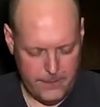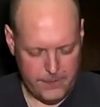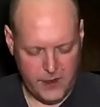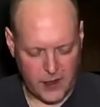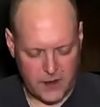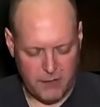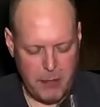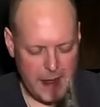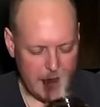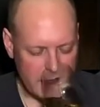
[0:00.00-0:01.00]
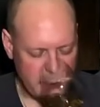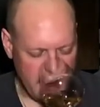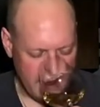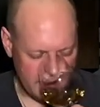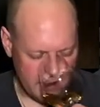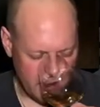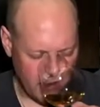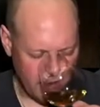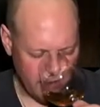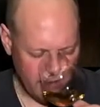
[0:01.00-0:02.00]
A touch of baking spice.
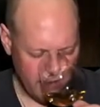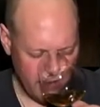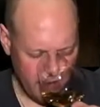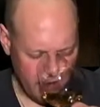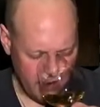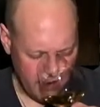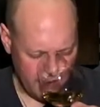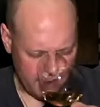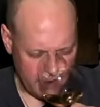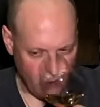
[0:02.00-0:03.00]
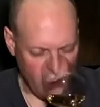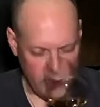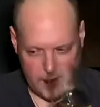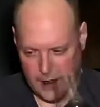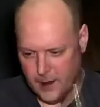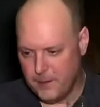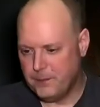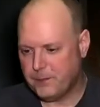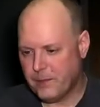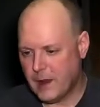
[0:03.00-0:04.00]
So definitely some wood in here.
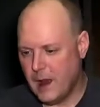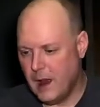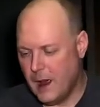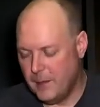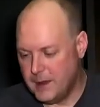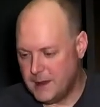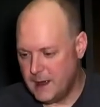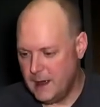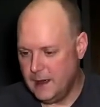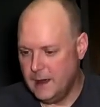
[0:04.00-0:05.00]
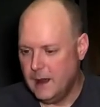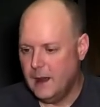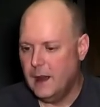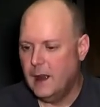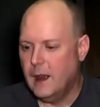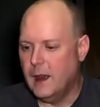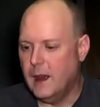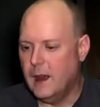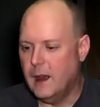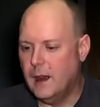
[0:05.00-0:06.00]
Um, let's see.
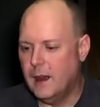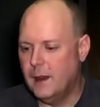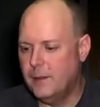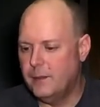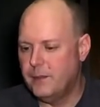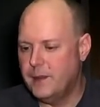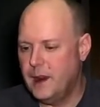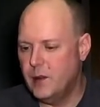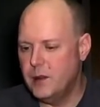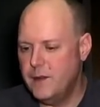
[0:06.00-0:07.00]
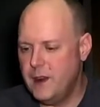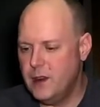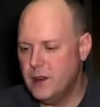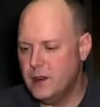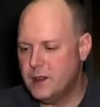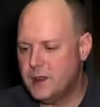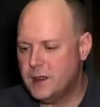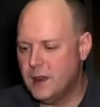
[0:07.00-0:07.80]
Um, they owned the vineyards